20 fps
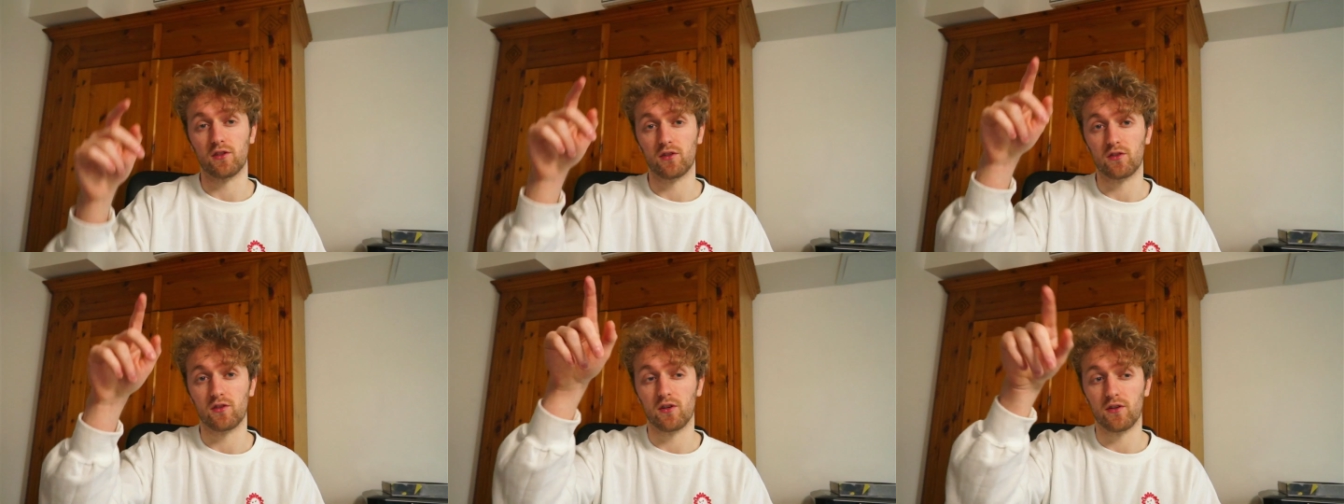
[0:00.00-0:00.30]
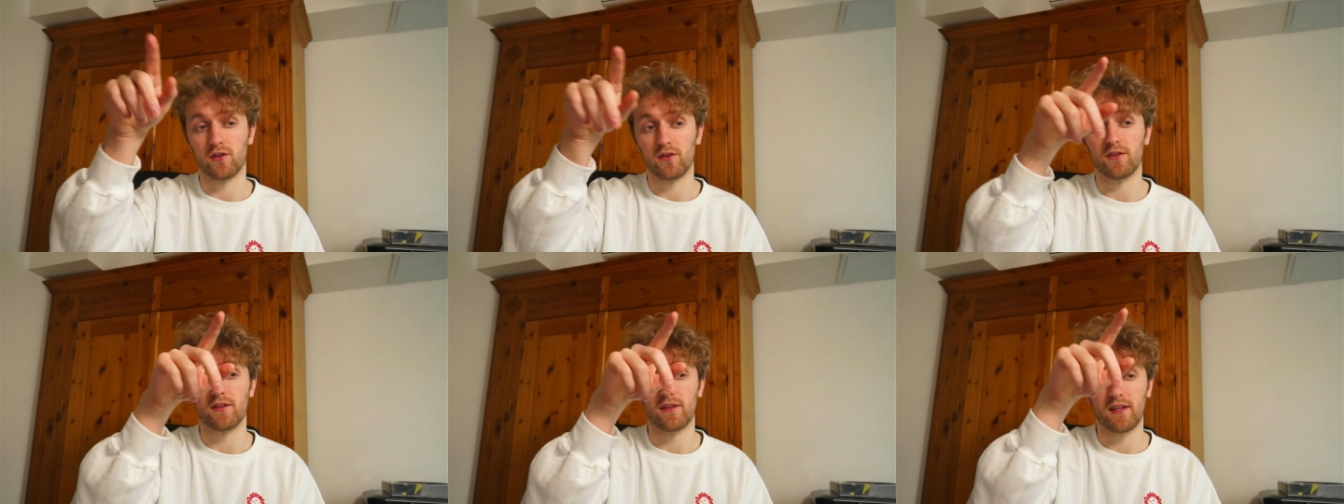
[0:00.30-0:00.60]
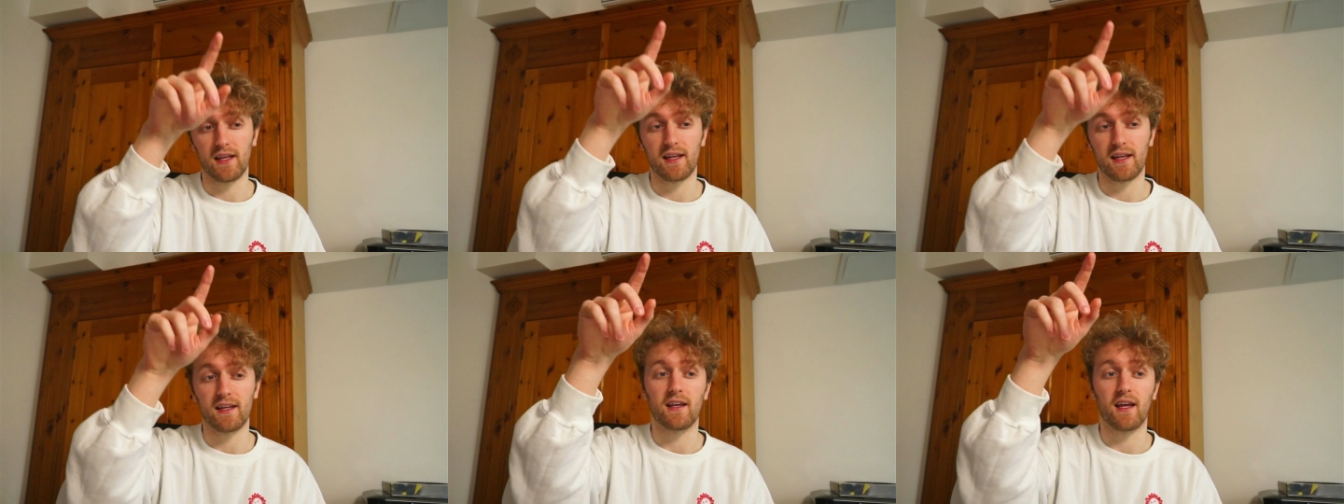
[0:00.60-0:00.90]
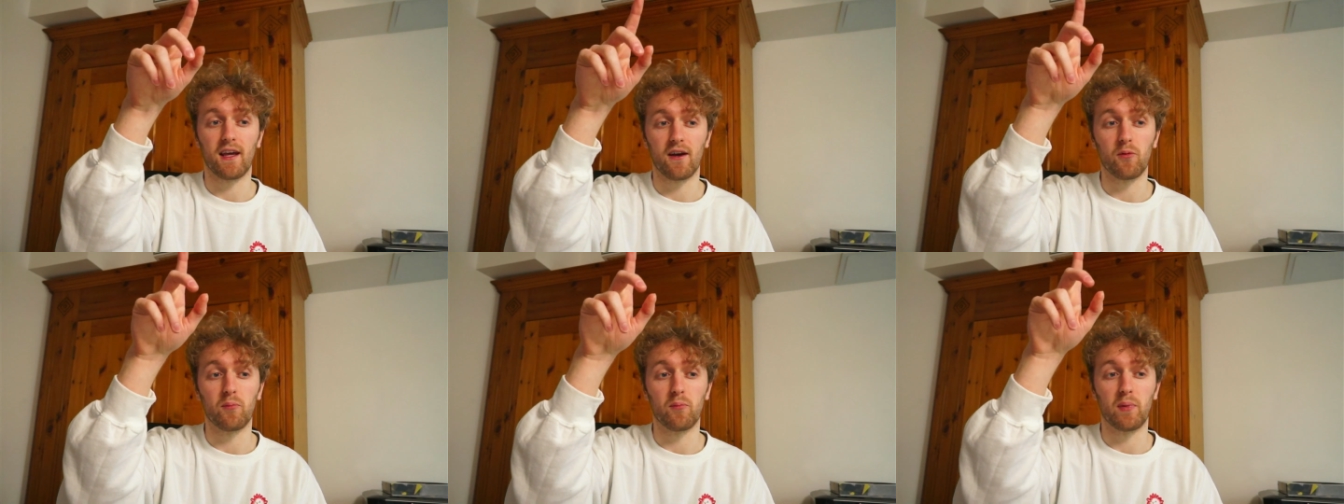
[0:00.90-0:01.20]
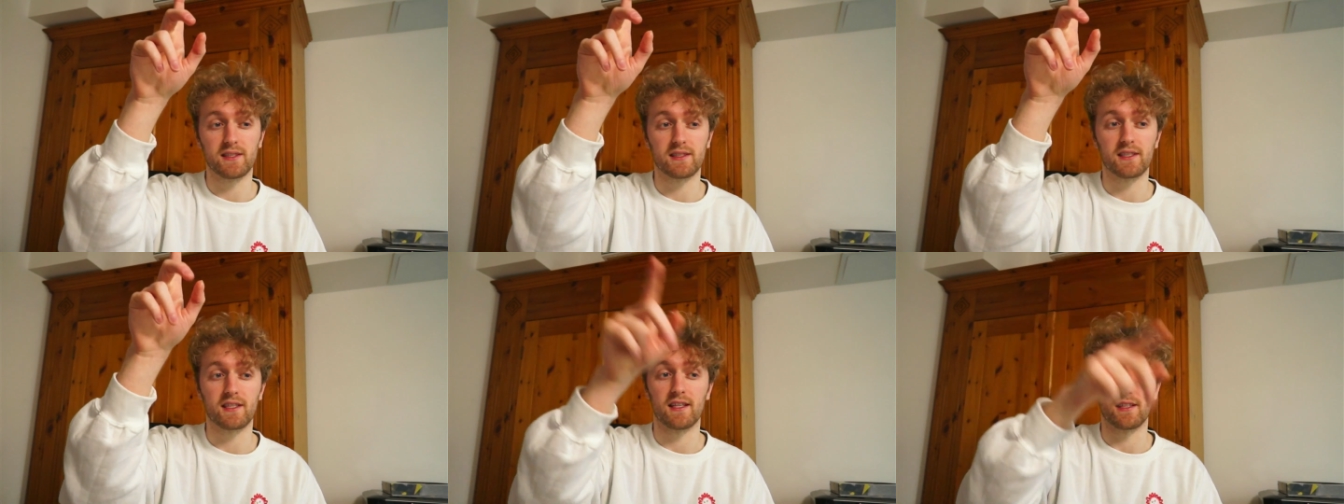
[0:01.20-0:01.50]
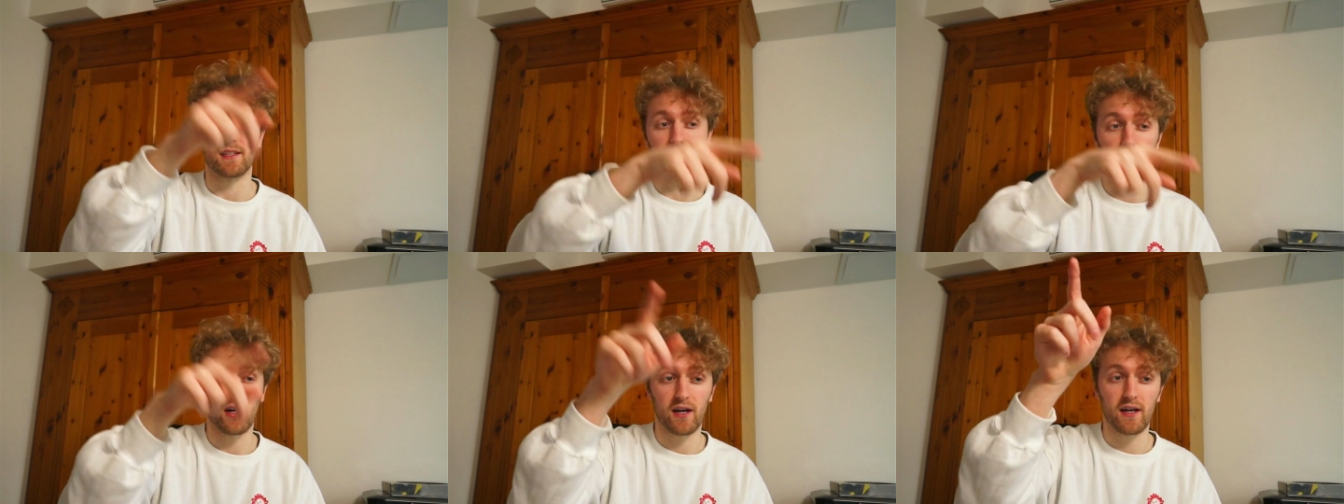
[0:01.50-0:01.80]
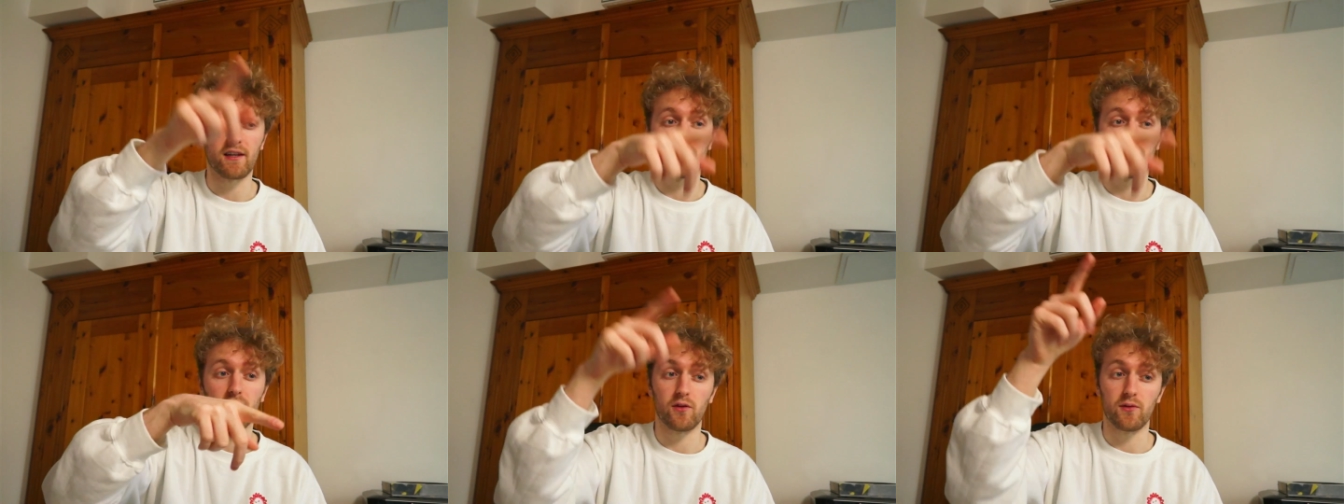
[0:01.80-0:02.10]
go, it'll basically try
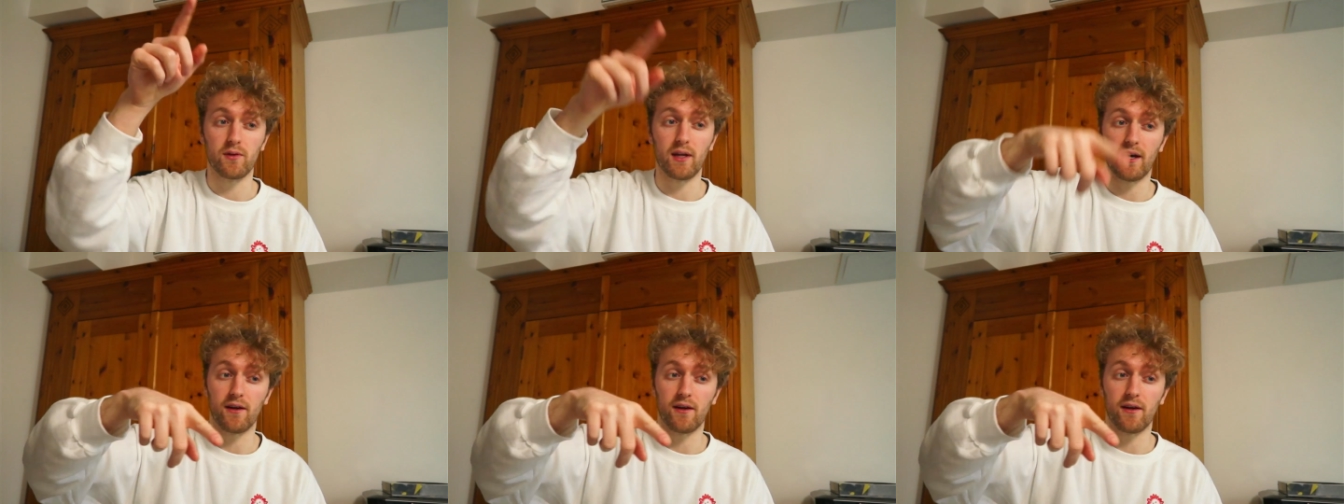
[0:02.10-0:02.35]
and go down